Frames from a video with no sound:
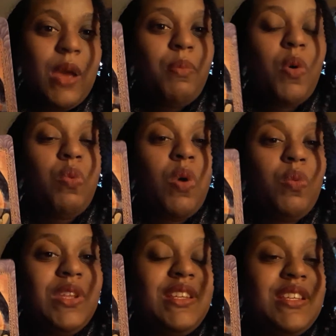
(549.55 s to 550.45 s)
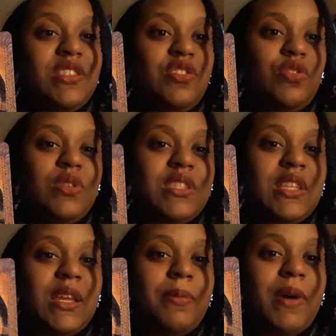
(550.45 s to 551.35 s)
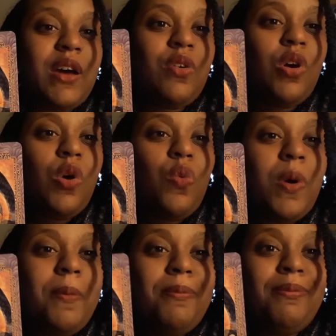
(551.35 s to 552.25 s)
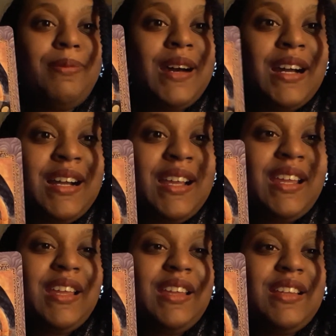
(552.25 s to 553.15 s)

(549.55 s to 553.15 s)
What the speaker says: But what we need to do is think about what my